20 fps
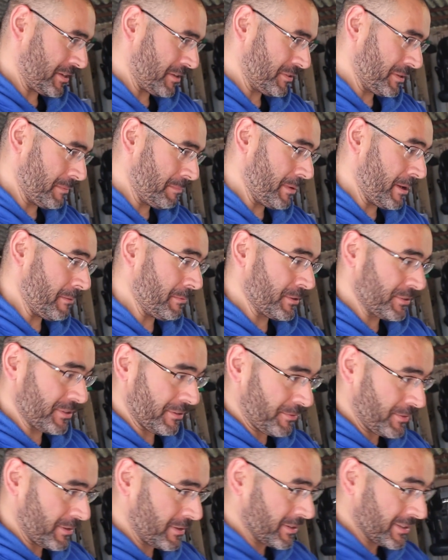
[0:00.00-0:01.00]
the bubbles,
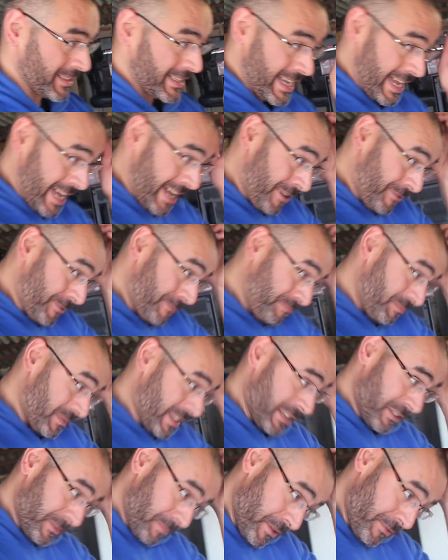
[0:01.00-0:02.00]
if you look now,
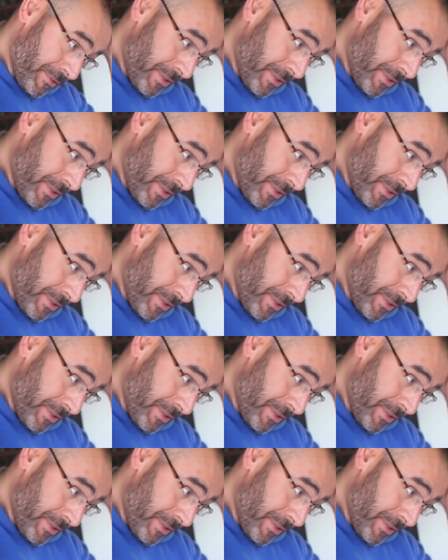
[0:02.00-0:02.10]
it's been